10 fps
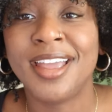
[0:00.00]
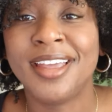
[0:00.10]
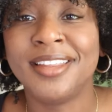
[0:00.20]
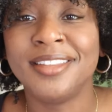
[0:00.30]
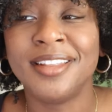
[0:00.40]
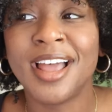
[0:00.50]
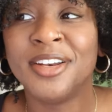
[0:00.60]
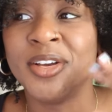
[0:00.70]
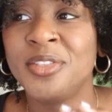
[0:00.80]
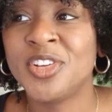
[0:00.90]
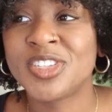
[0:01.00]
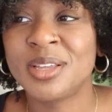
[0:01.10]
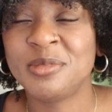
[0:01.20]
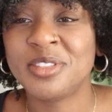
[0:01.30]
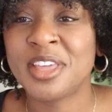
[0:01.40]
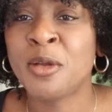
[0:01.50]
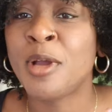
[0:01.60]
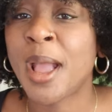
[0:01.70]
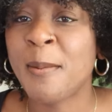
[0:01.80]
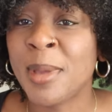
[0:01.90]
and I know there's some that they
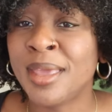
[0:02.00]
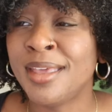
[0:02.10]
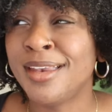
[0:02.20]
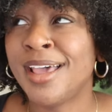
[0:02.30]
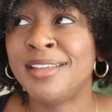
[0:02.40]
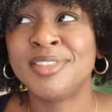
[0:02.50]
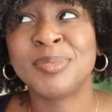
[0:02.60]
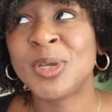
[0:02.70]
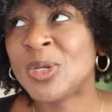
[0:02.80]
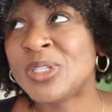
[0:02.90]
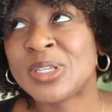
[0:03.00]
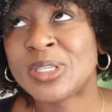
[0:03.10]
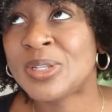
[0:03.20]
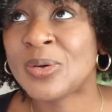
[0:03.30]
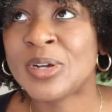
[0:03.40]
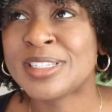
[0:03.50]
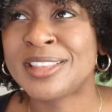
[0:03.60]
recommend at the piercing stores.